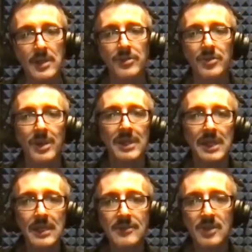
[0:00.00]
So I
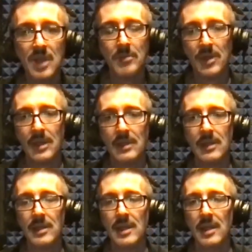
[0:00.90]
needed
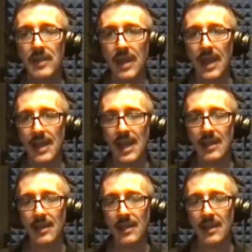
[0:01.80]
something that had,